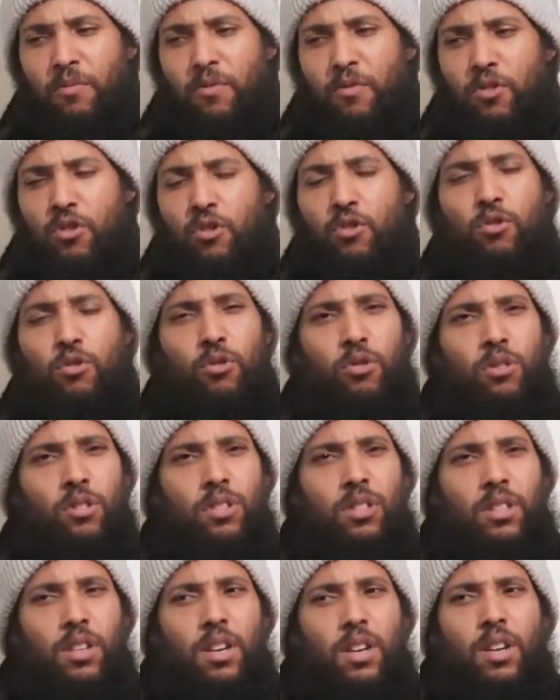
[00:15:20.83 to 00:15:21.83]

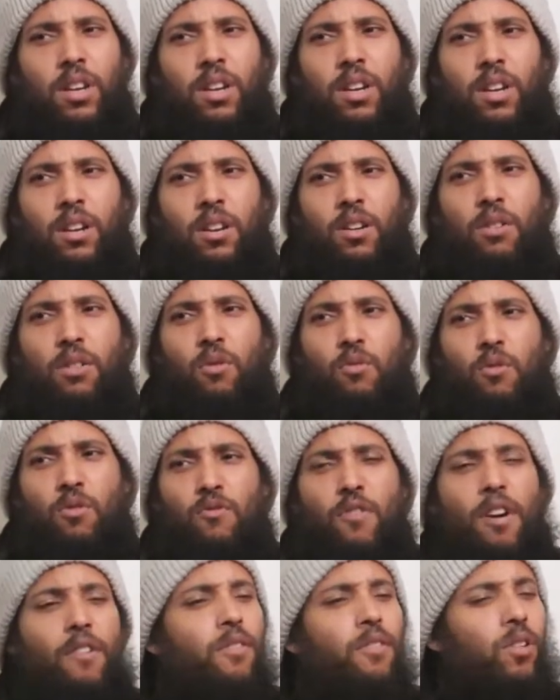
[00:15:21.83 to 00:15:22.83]
views,
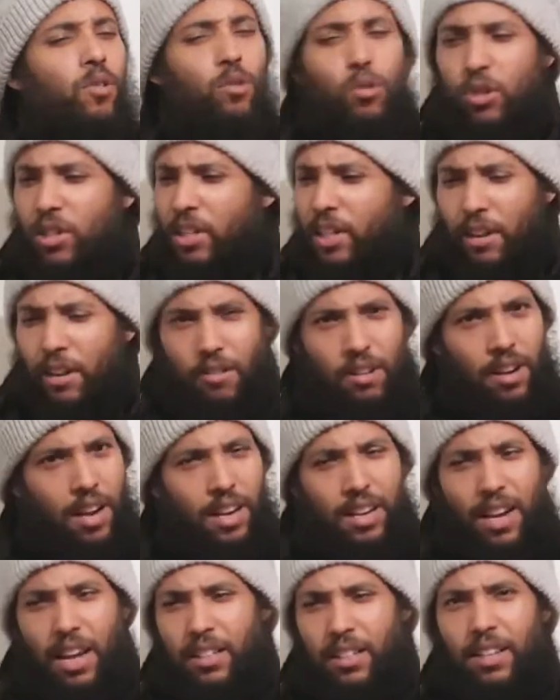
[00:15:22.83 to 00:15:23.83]
were revolutionary
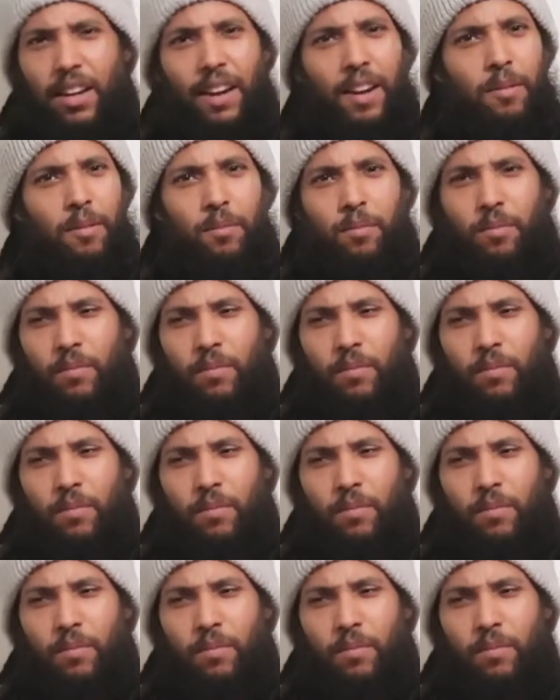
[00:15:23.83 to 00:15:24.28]
at that time.